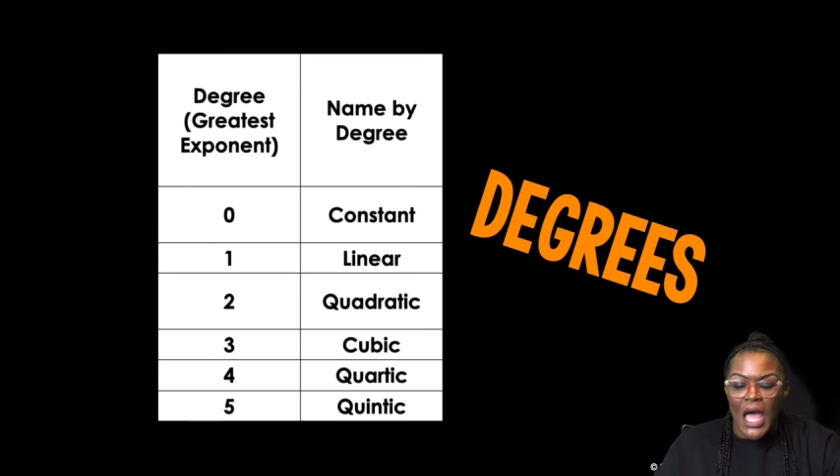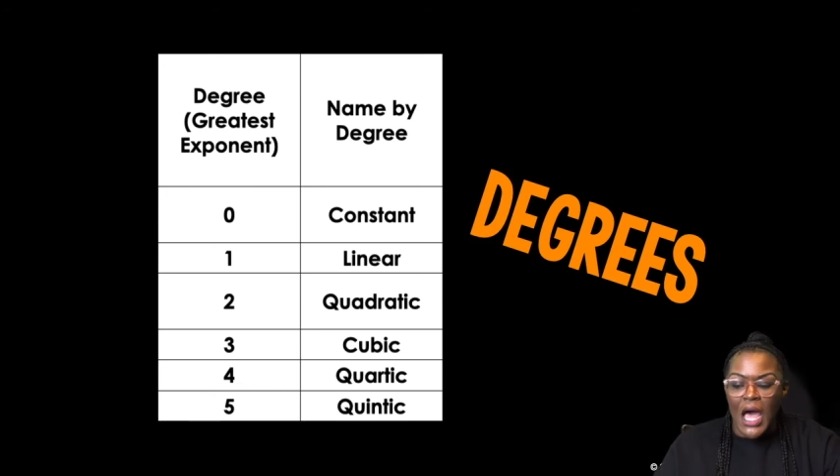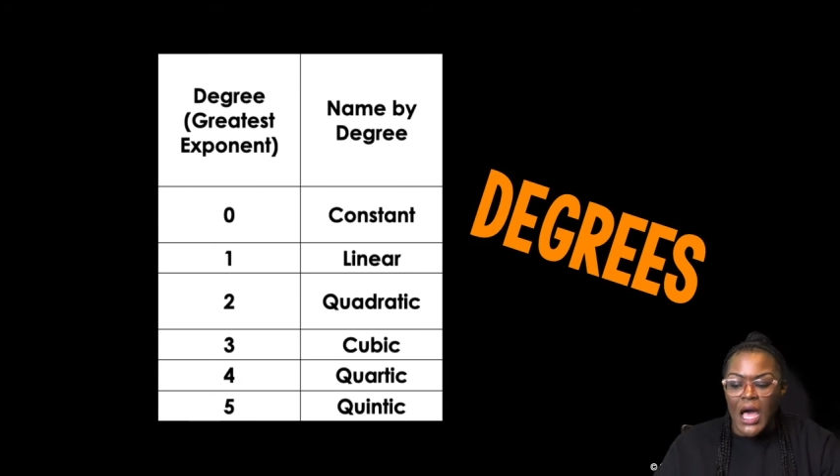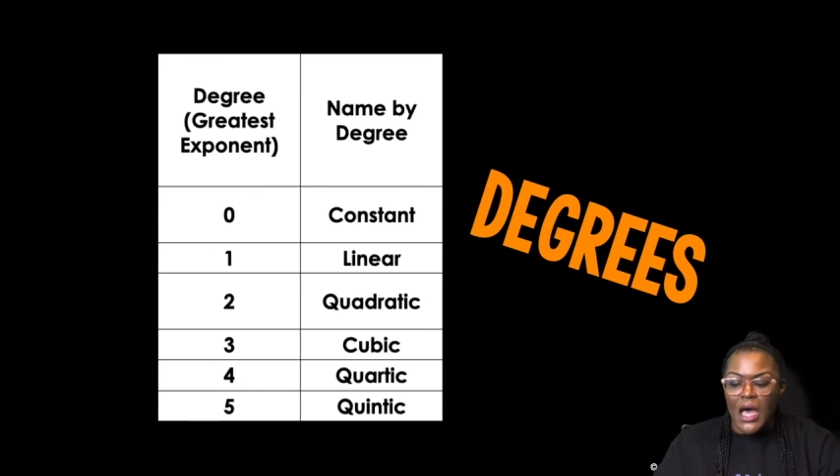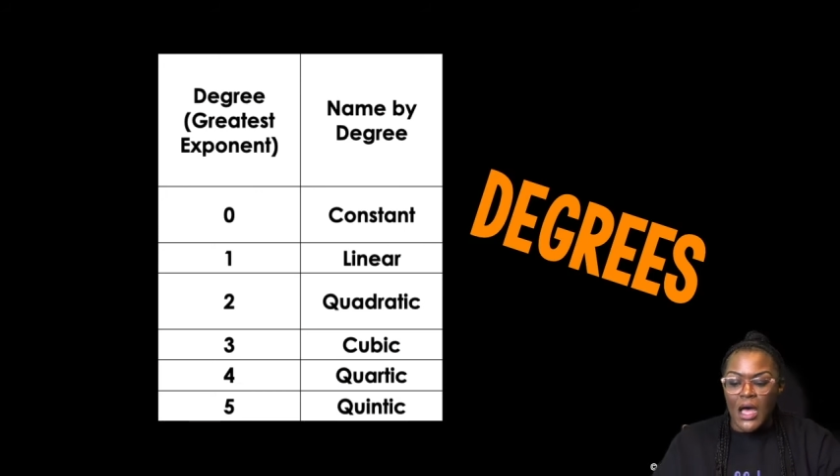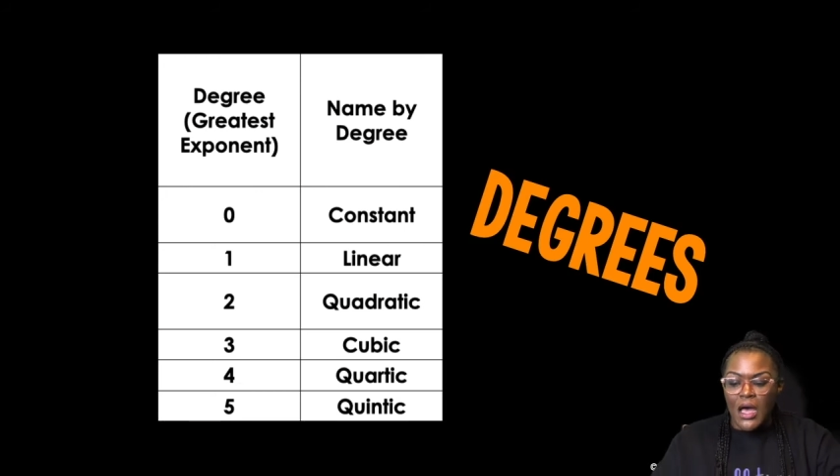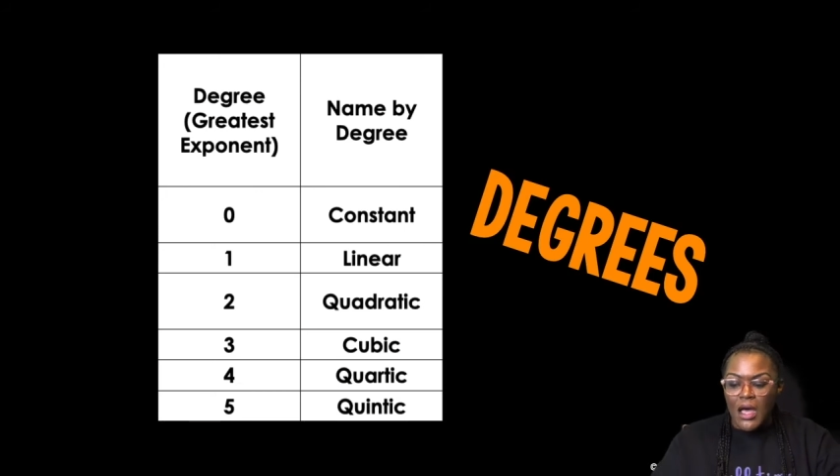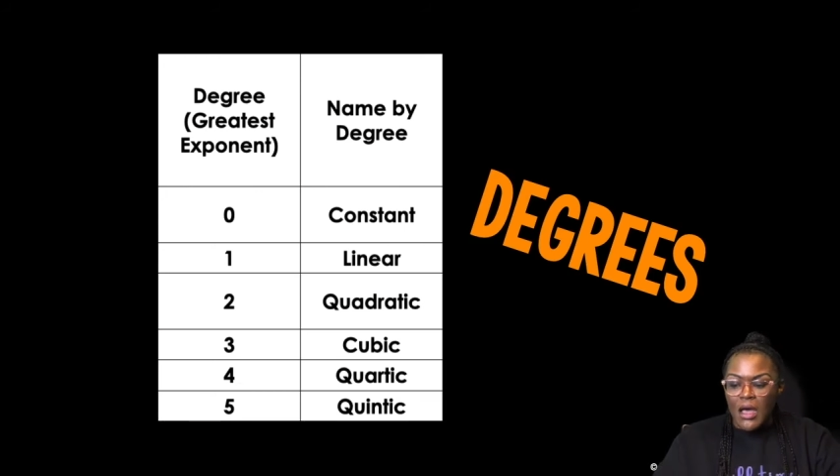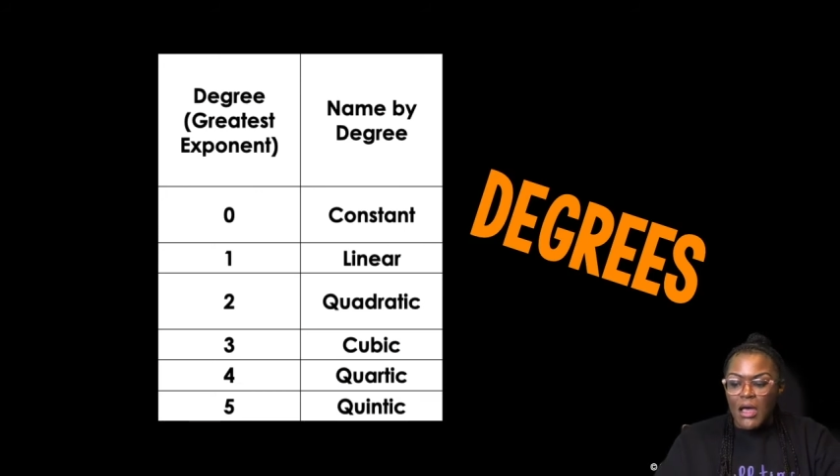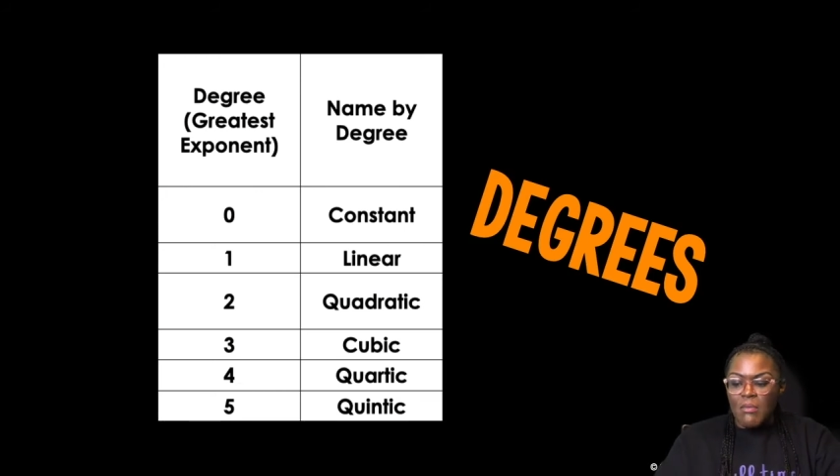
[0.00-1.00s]

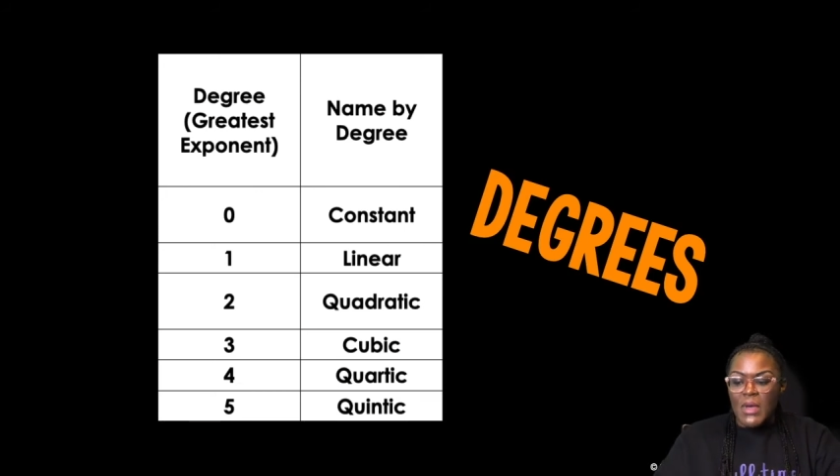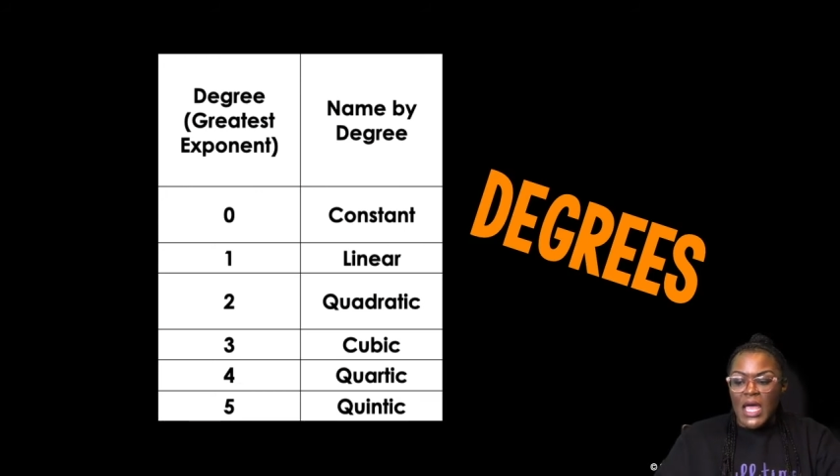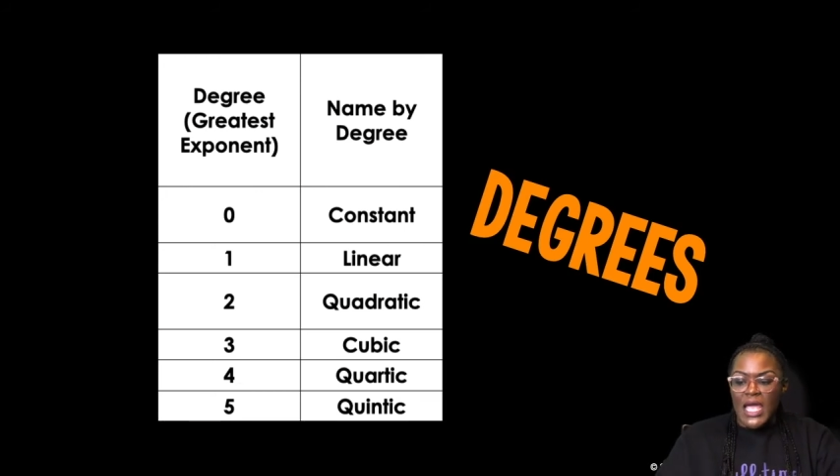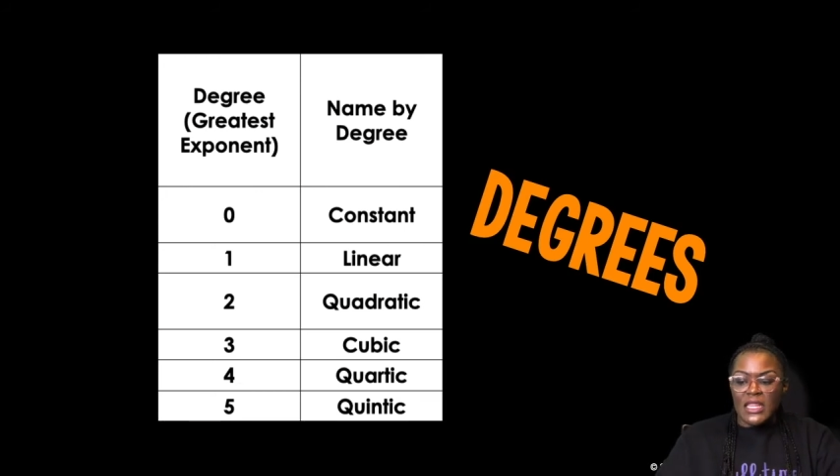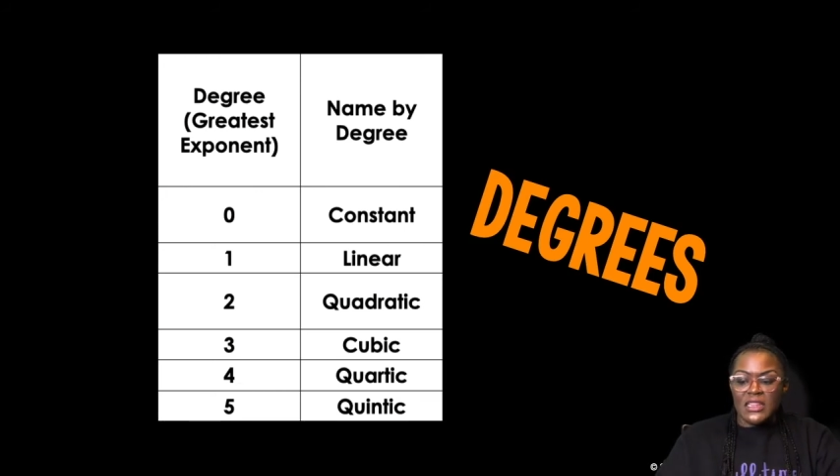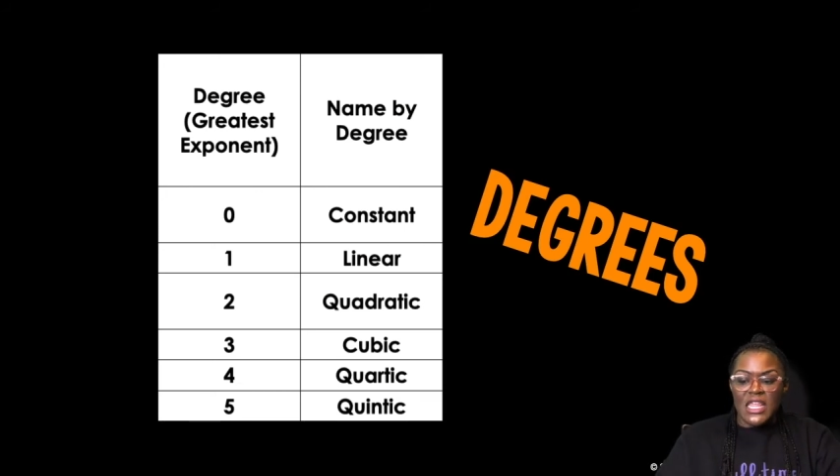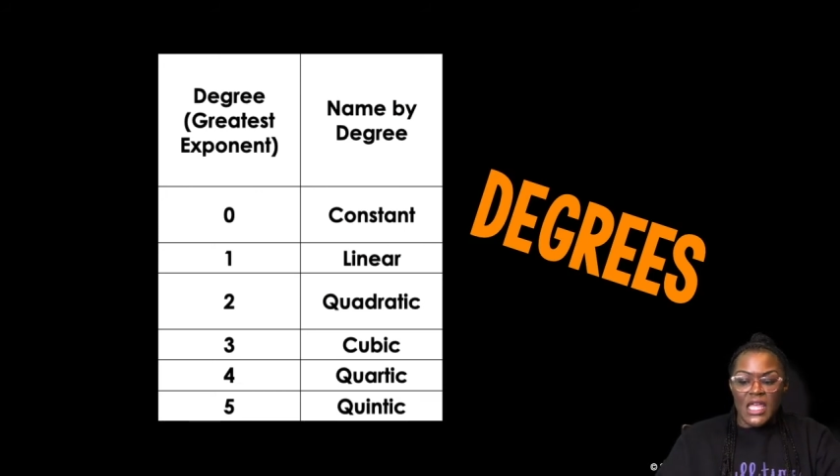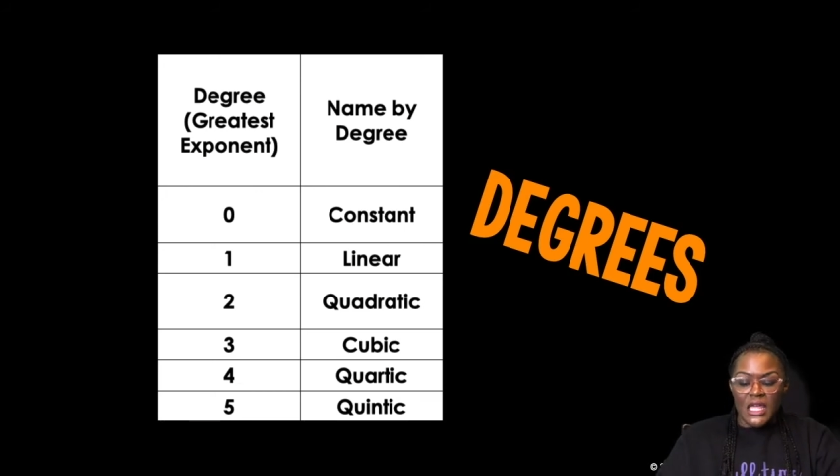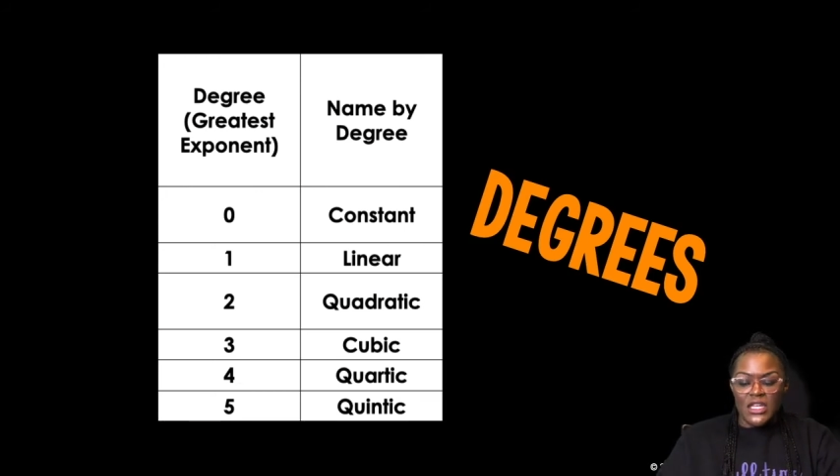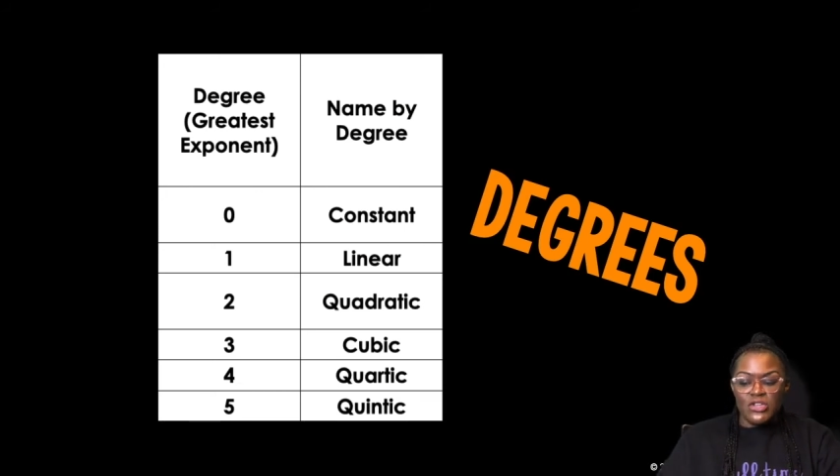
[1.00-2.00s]
Um, and
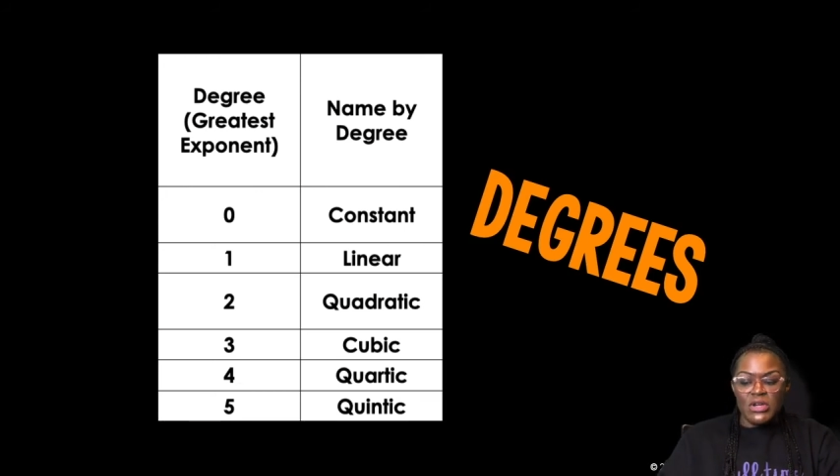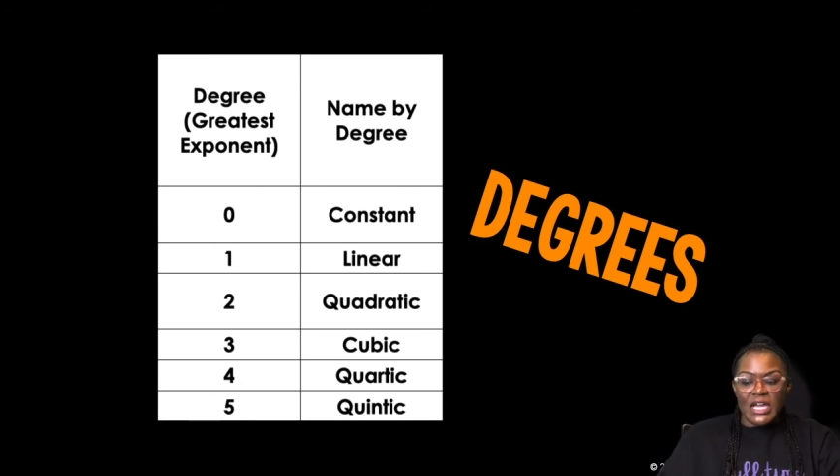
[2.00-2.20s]
then you